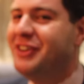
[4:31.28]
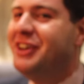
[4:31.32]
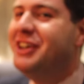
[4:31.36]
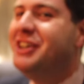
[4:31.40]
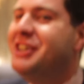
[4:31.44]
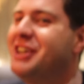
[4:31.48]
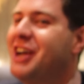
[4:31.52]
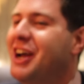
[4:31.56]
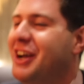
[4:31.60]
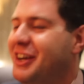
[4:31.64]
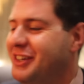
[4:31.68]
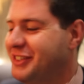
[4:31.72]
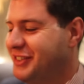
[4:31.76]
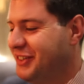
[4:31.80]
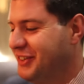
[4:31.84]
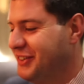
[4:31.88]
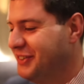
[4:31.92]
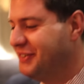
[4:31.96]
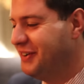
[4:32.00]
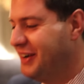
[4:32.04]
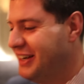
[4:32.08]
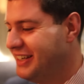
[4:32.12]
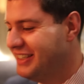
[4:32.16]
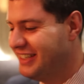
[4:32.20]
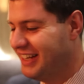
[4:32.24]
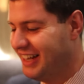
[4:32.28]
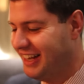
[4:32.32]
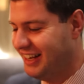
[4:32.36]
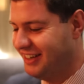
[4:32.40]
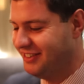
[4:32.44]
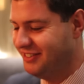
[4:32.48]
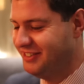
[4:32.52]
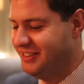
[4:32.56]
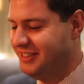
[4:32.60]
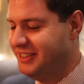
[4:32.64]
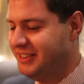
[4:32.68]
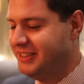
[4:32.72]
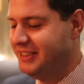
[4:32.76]
it goes all the way down.
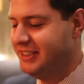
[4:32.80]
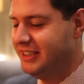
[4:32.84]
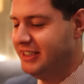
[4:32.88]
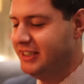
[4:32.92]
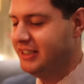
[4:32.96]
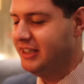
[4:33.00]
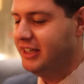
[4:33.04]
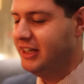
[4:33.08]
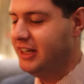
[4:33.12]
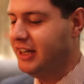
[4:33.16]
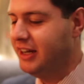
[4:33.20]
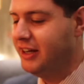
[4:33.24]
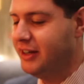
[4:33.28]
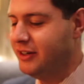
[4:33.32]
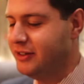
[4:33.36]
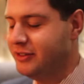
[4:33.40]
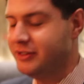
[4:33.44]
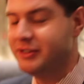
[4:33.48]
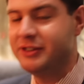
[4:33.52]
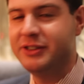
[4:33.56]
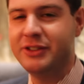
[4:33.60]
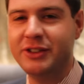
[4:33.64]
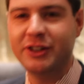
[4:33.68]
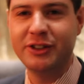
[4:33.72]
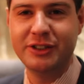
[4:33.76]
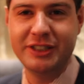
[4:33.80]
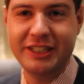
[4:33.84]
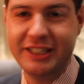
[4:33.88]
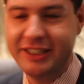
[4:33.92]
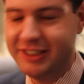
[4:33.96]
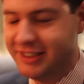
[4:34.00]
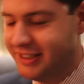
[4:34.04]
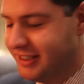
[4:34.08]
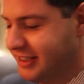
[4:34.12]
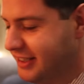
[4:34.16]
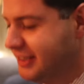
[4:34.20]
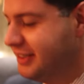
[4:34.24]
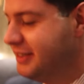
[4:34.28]
I'll sod
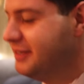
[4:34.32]
it.